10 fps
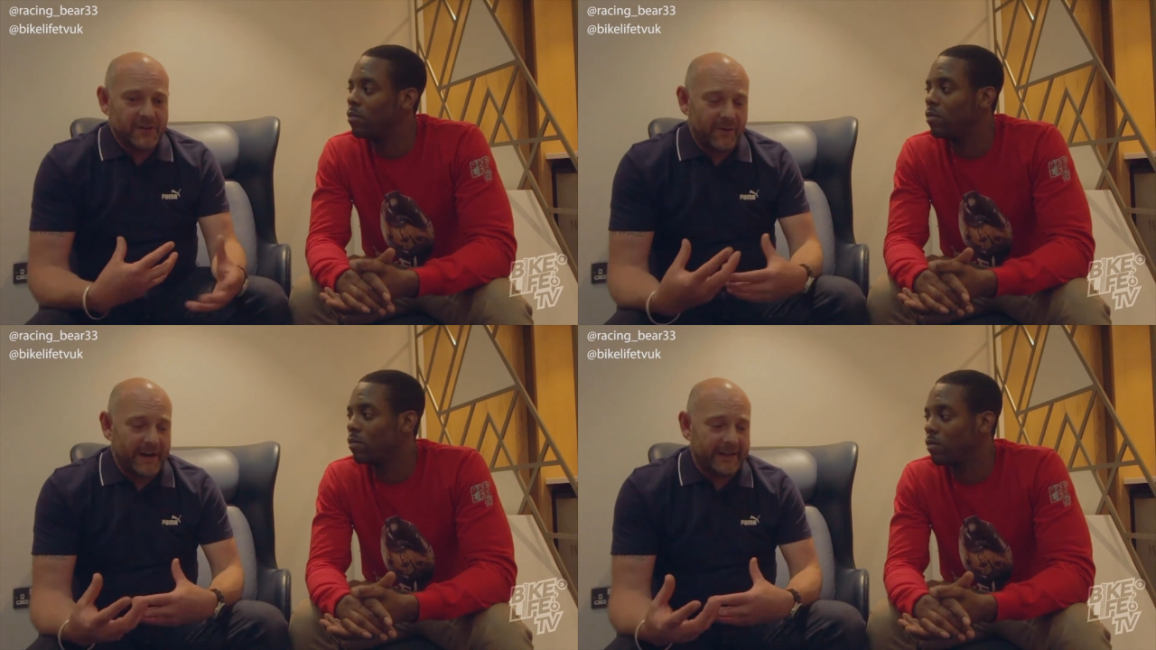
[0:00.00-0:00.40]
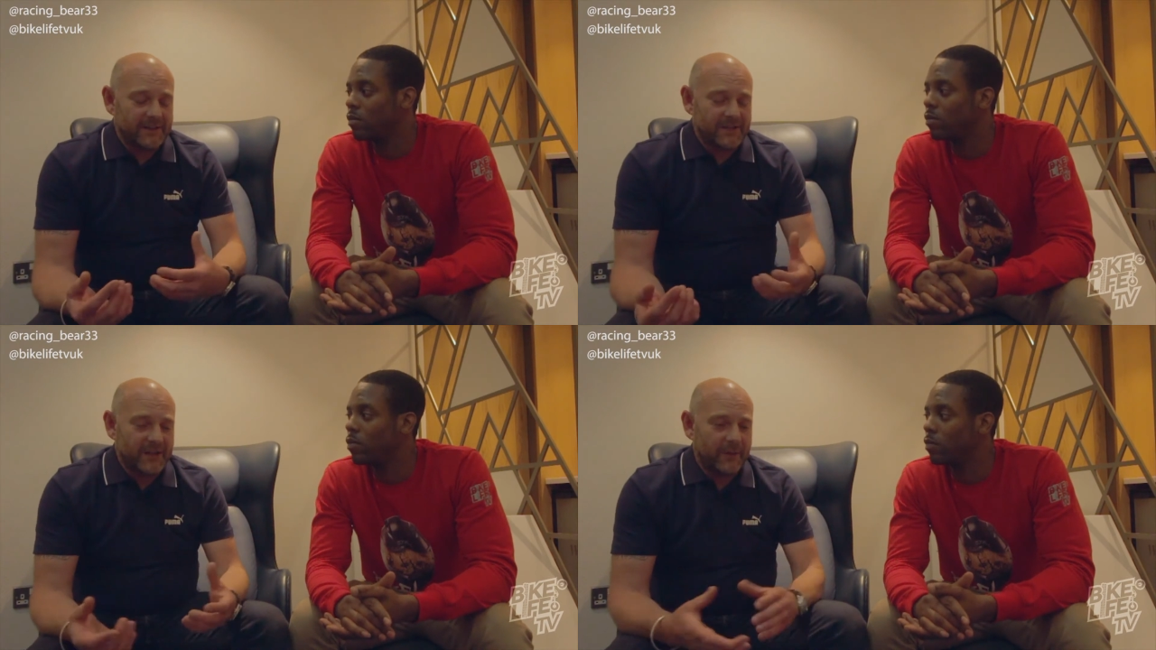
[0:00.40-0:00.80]
Speaker 1: terrain,
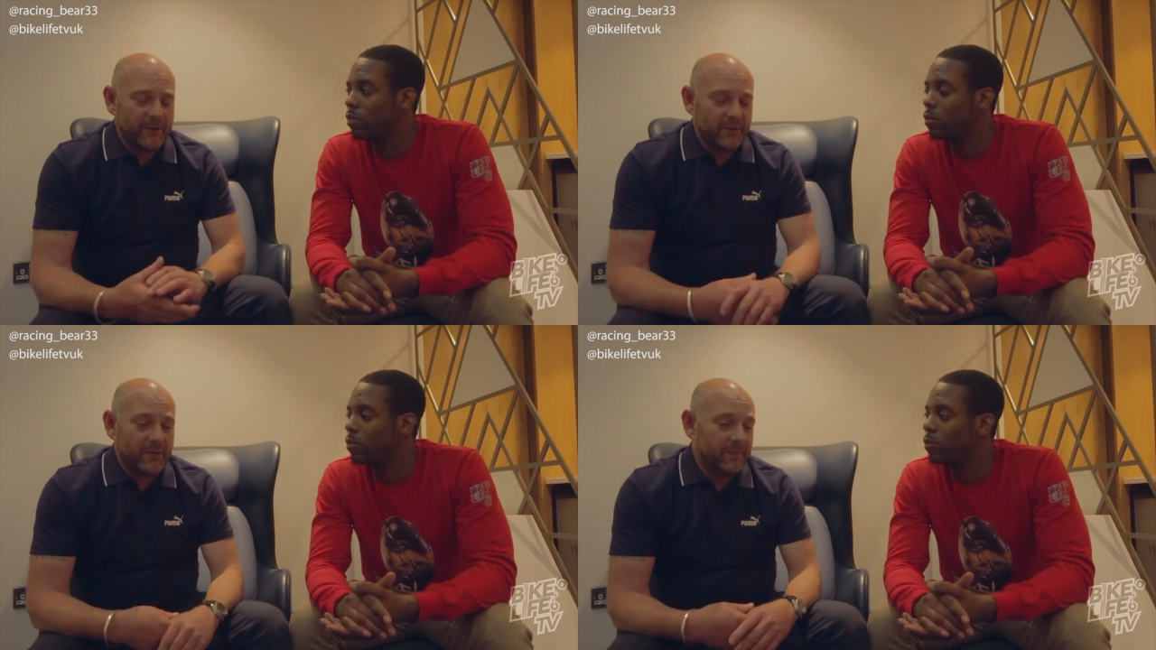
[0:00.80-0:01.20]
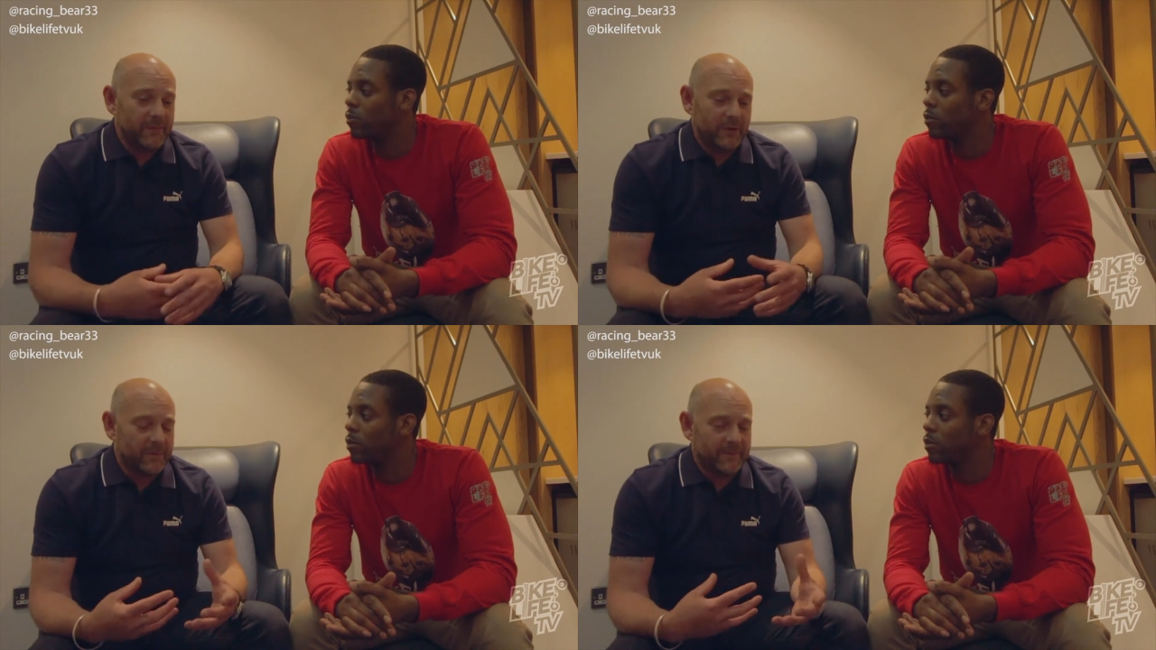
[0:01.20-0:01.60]
so you can you
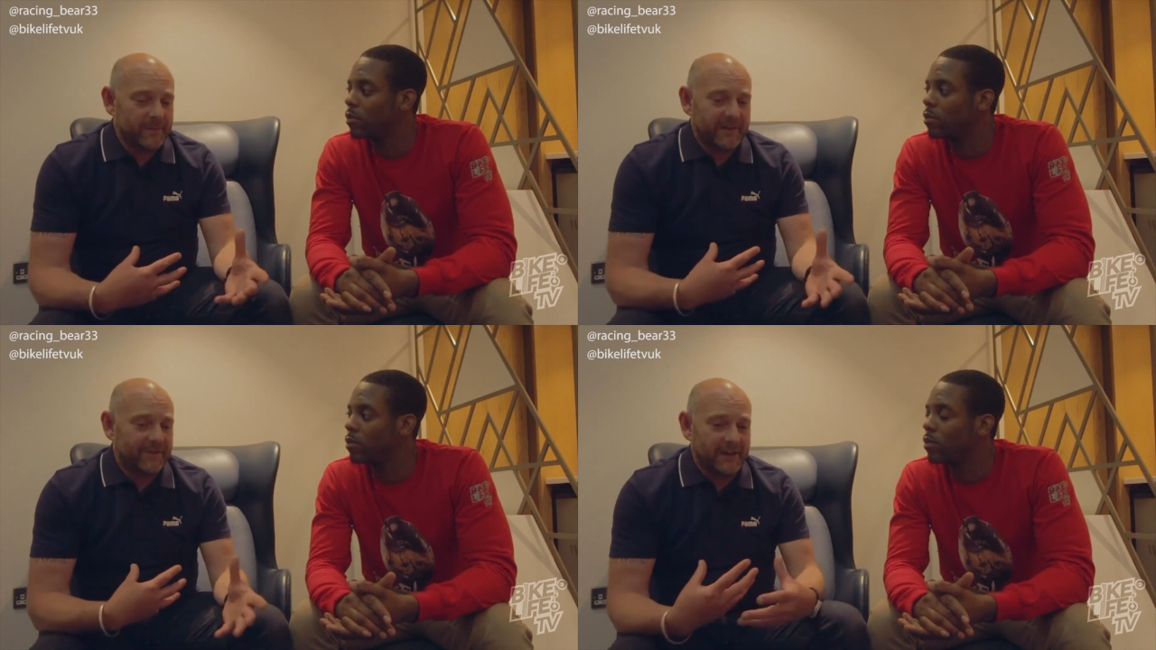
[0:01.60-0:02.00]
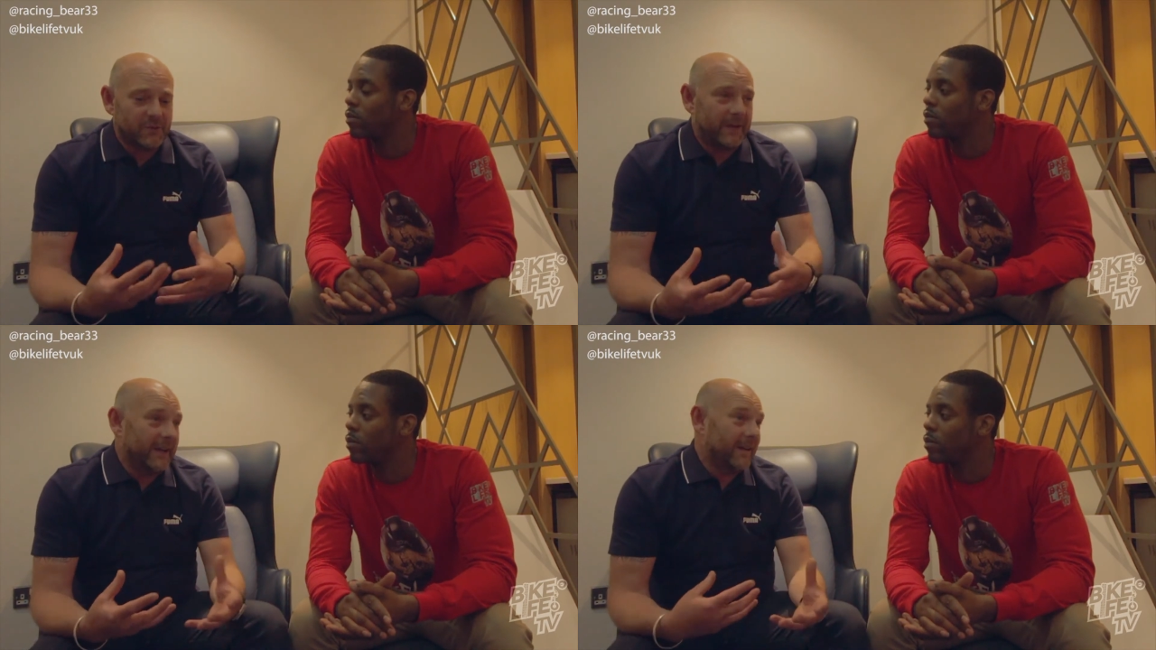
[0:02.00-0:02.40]
can be faced
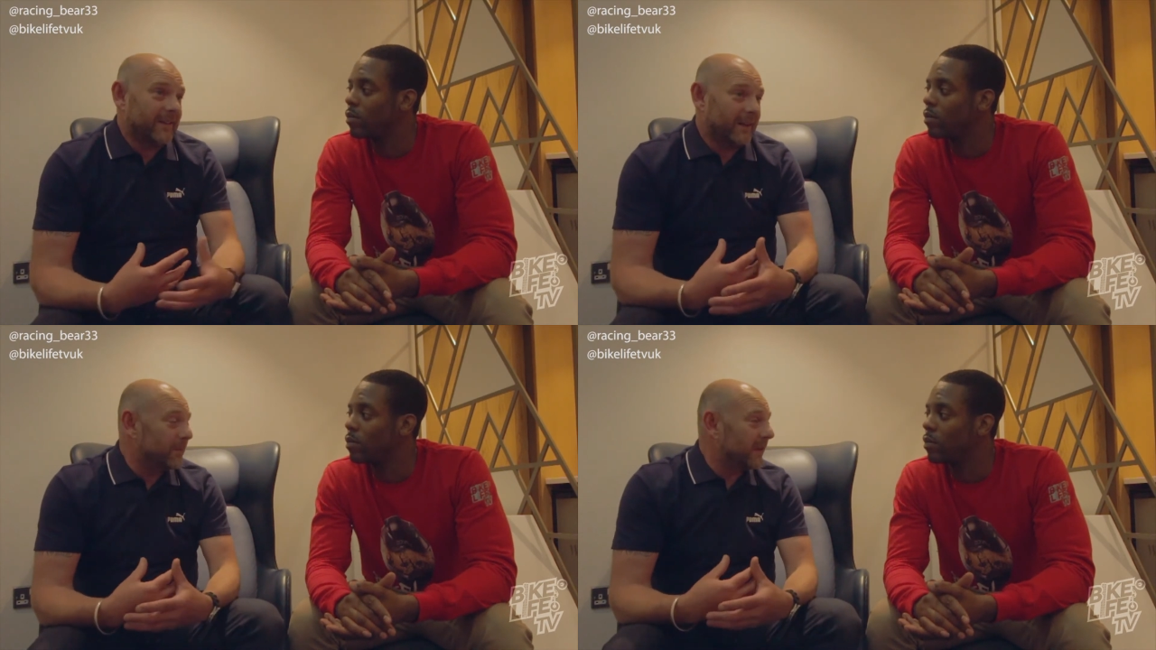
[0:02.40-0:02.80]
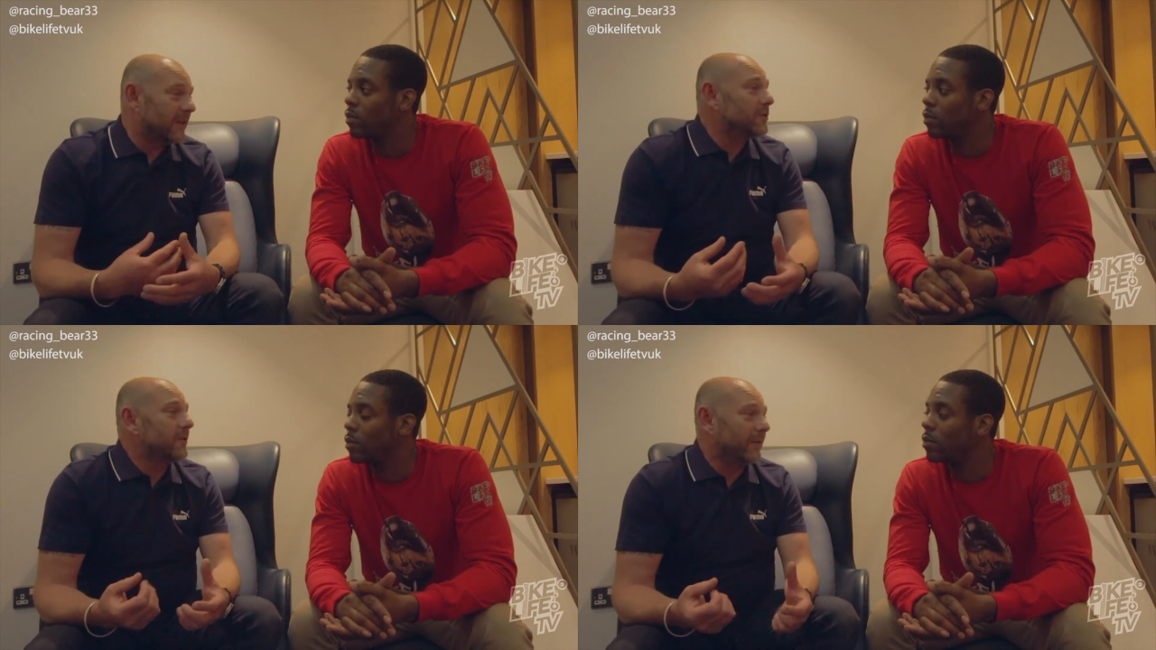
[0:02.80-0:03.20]
with anything because
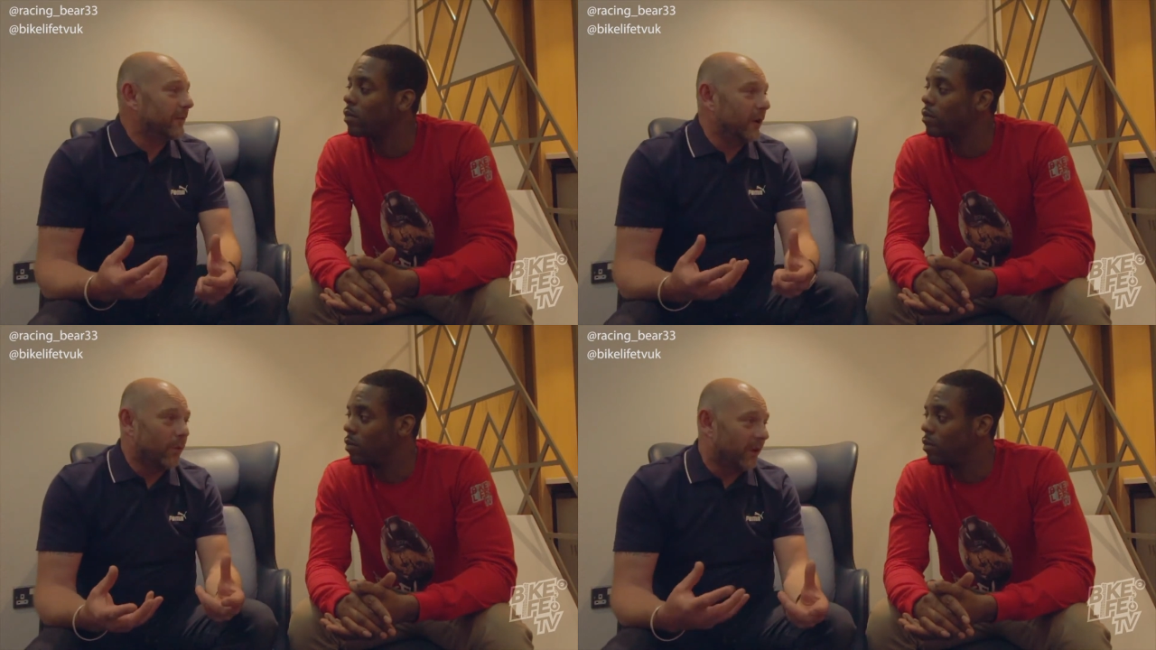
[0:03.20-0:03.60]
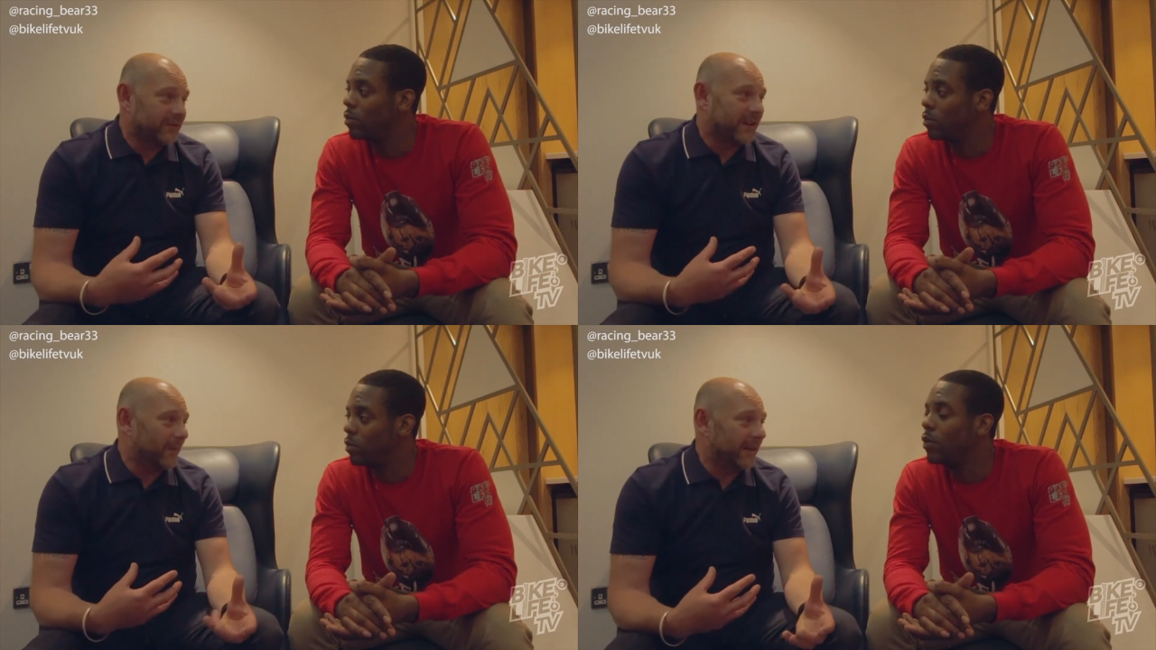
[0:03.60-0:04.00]
you don't know what's
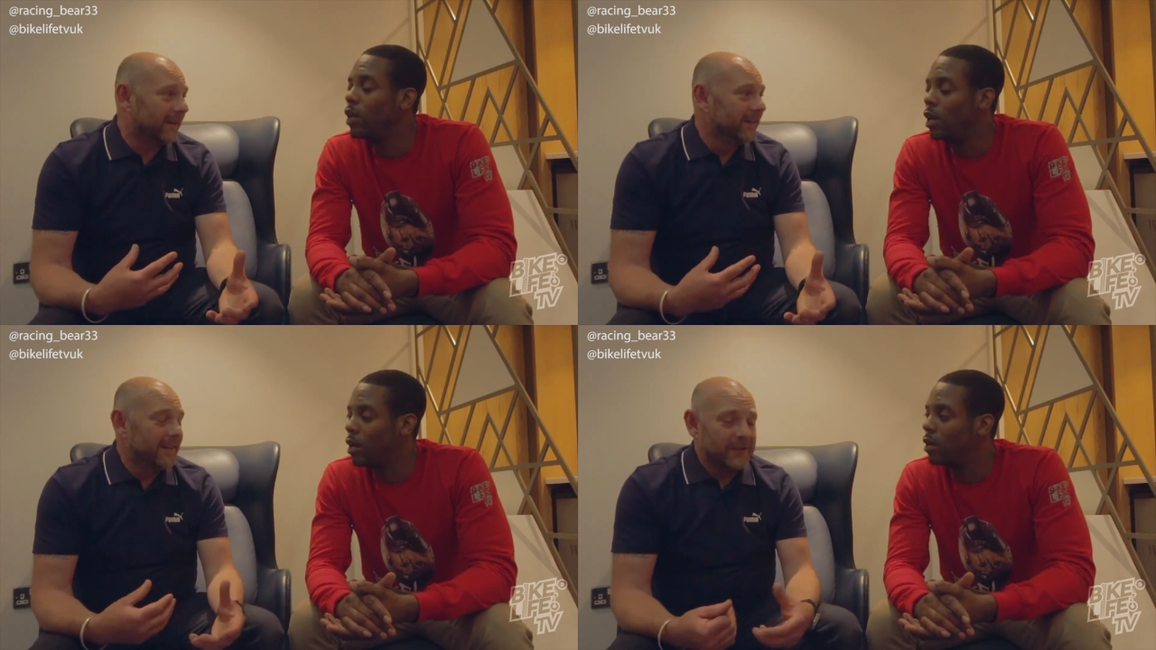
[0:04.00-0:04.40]
coming. Yeah.